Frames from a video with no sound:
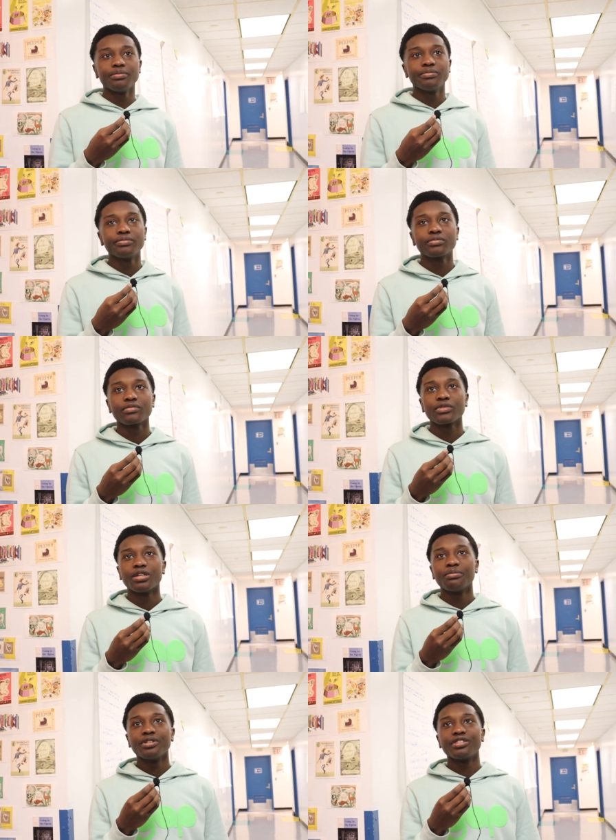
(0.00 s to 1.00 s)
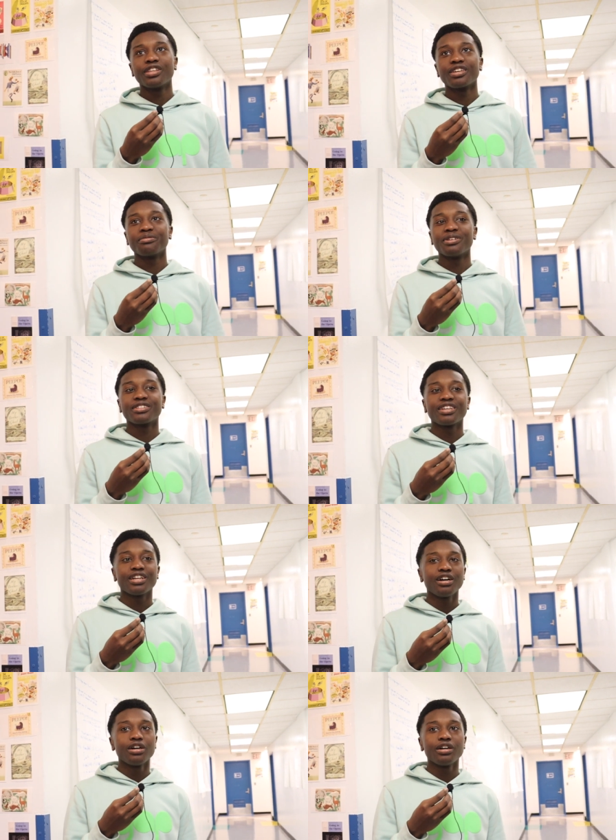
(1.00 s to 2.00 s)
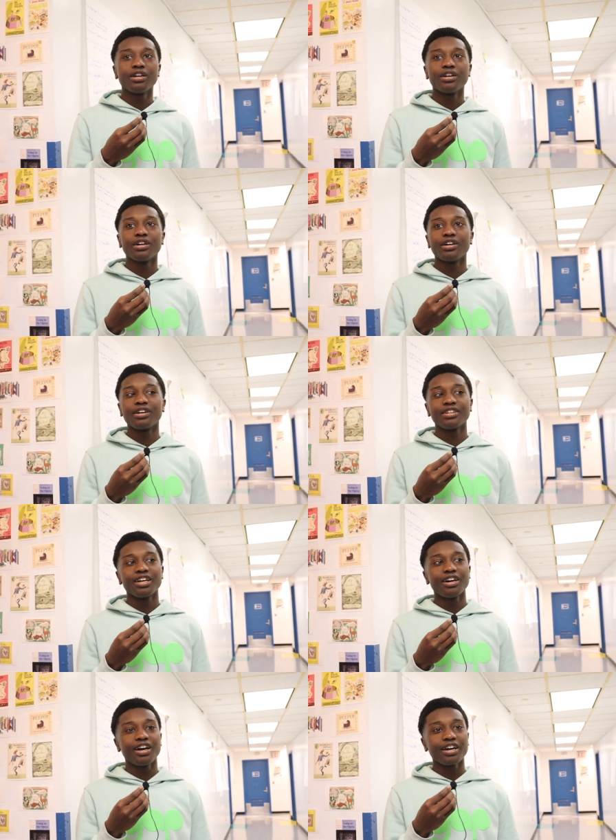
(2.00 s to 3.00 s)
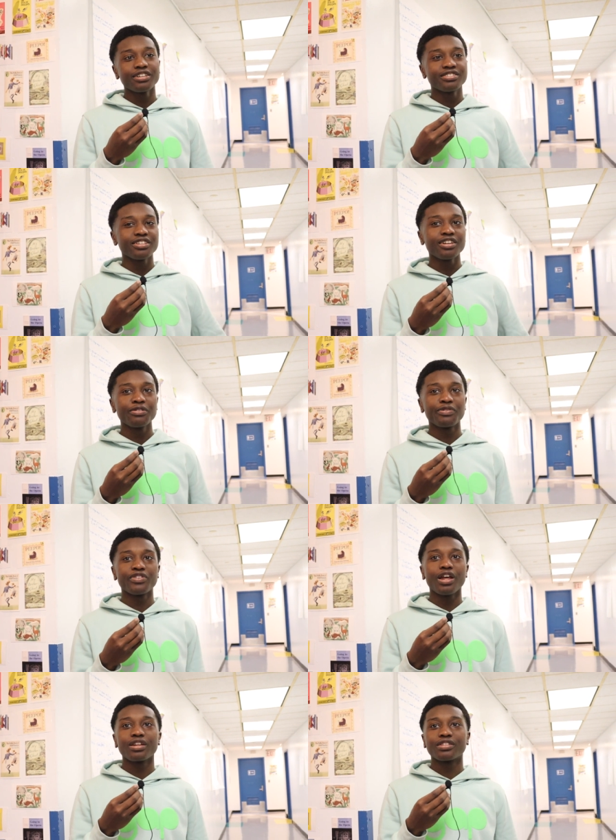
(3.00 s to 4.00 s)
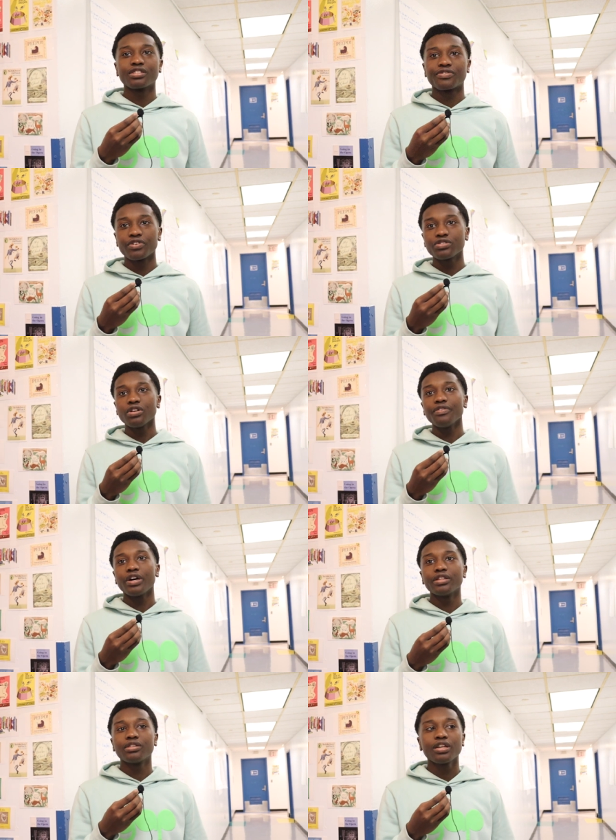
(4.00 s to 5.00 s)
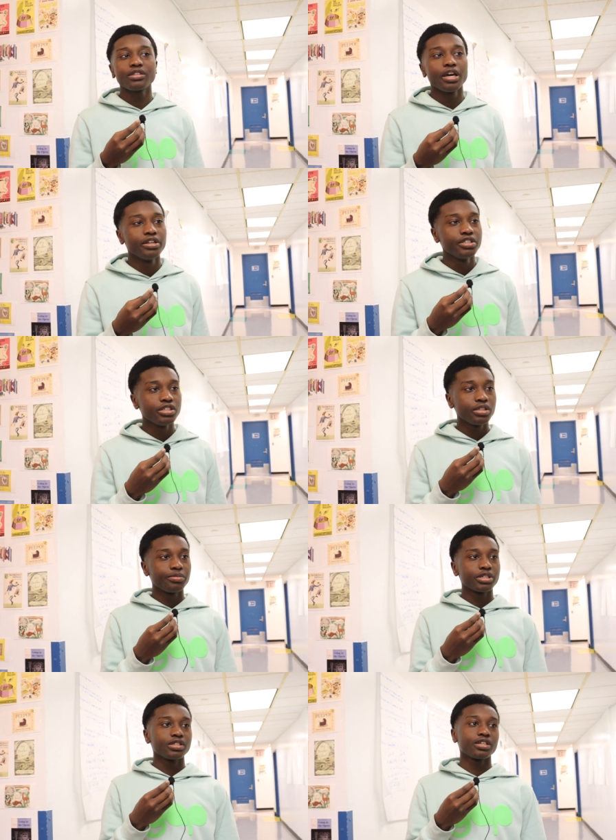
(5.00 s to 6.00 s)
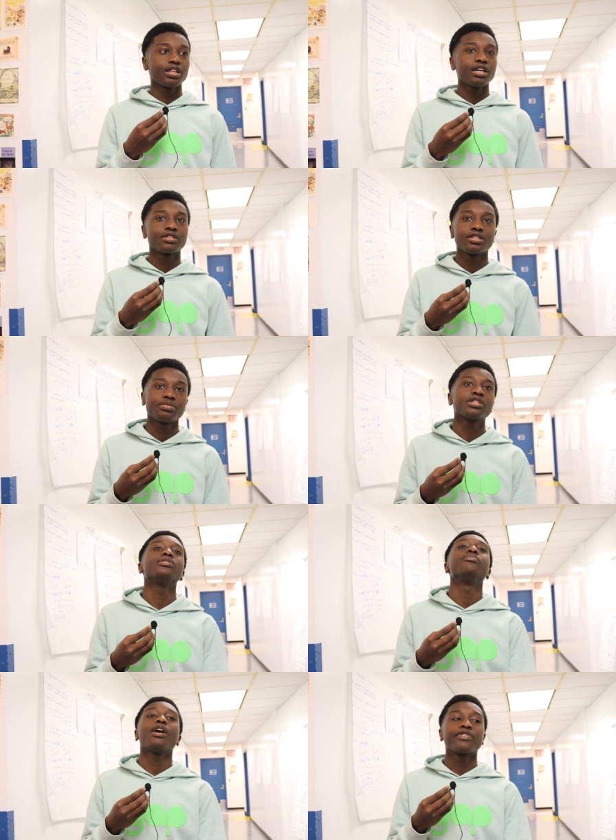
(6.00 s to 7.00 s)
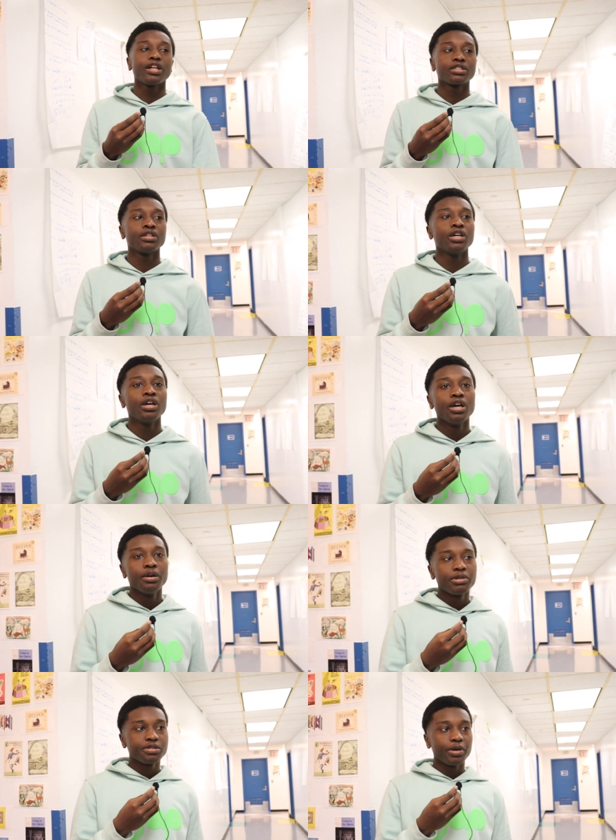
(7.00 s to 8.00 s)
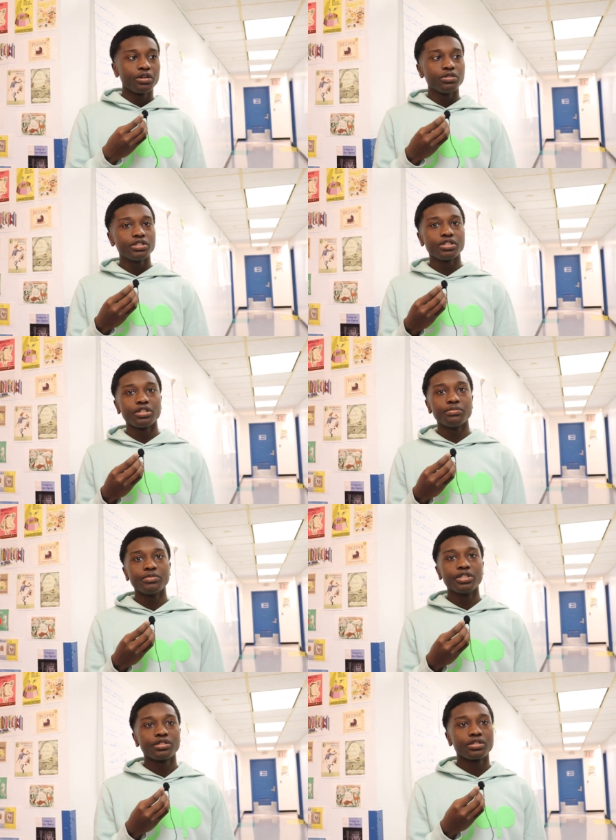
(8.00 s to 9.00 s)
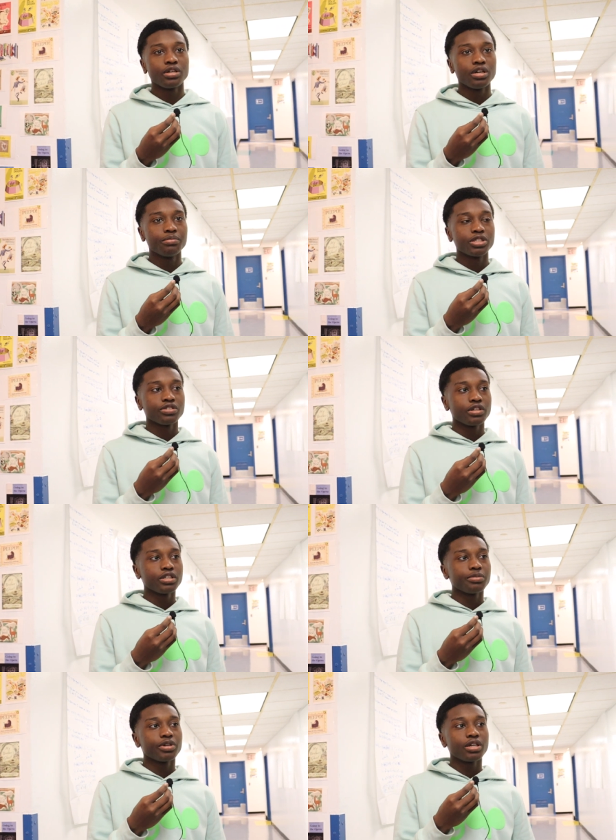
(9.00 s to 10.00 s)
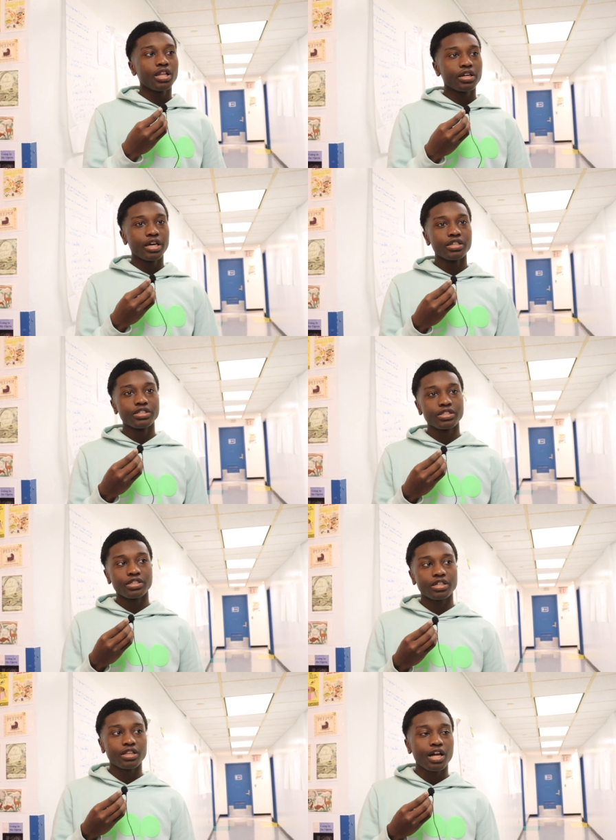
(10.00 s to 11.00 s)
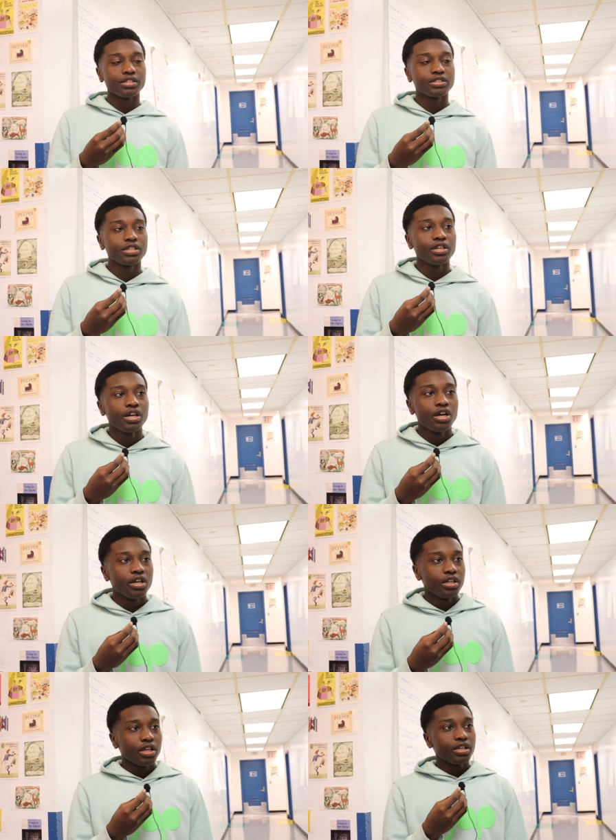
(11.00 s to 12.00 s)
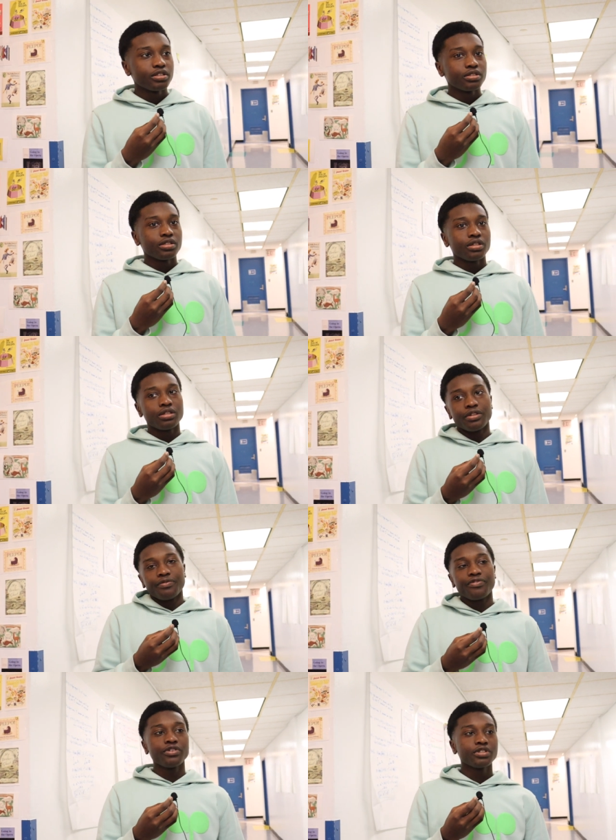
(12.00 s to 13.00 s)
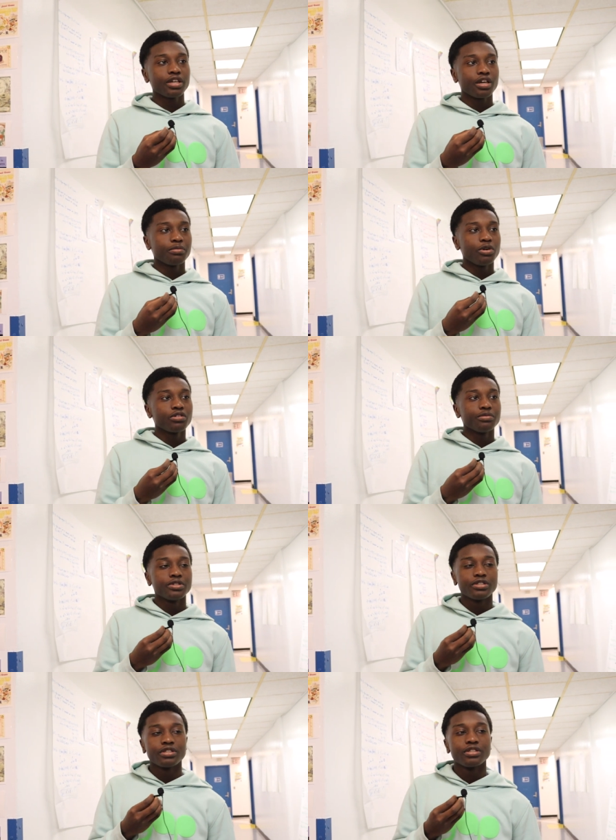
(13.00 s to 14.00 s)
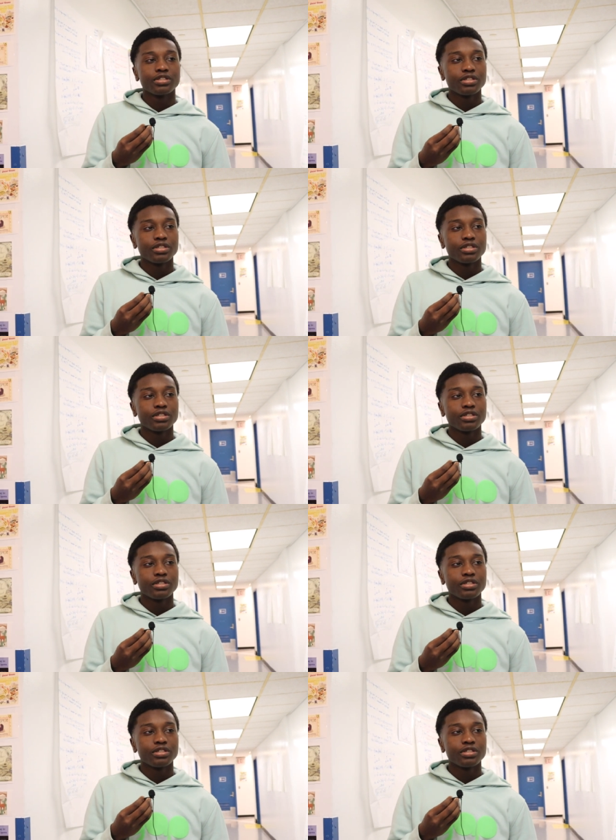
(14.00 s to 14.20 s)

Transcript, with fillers: Um, let me think about that. Uh, I could start off with a lot of things. First off, I like the energy they bring to the class, especially math class. Miss Benowitz and Miss uh, Mastrada, they bring a lot of energy to the class, and it feels like I'm welcome in there.